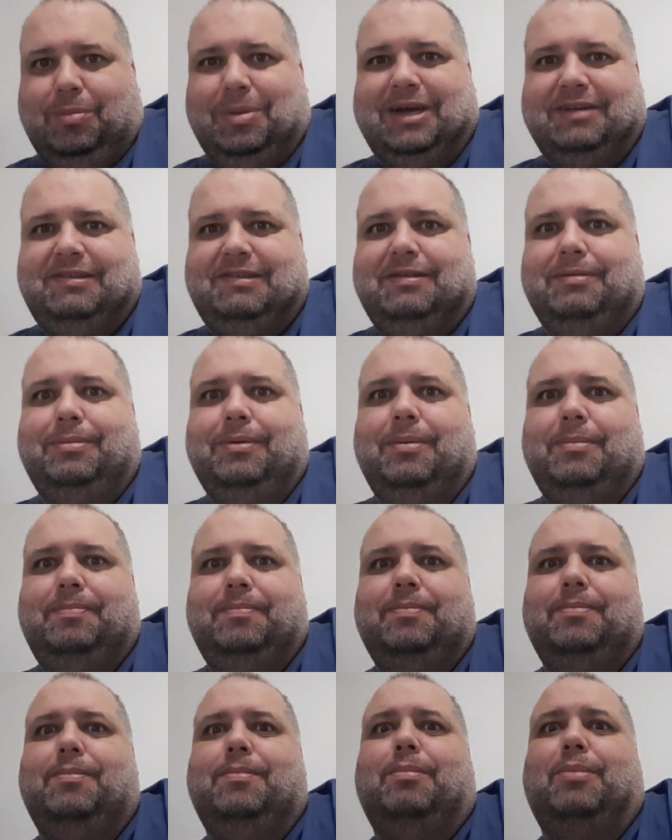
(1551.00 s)
you must
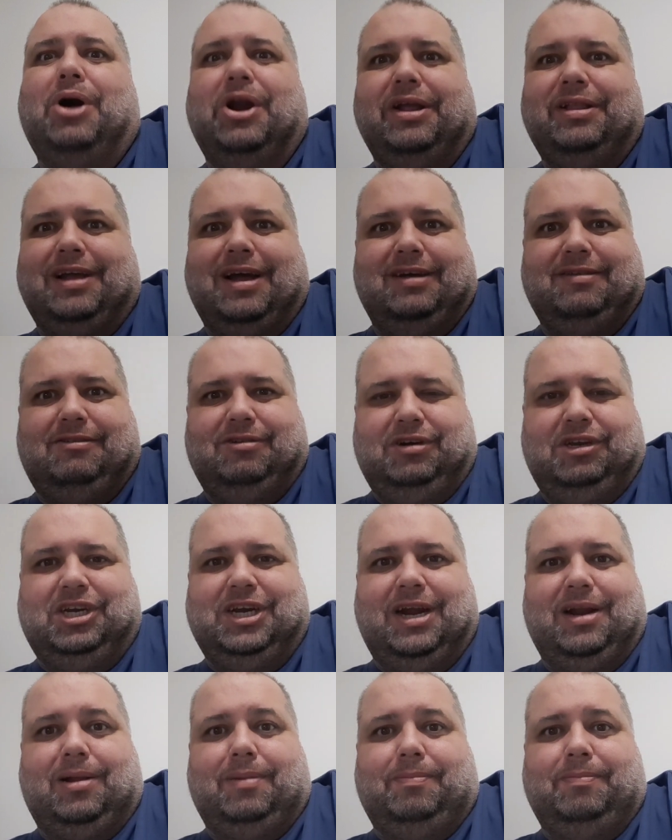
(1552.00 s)
monetize your
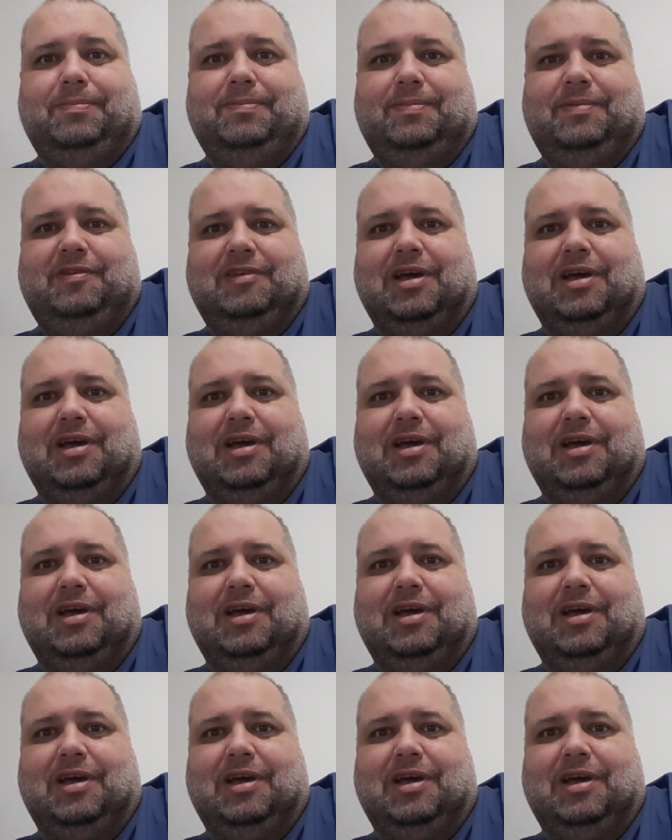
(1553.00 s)
channel.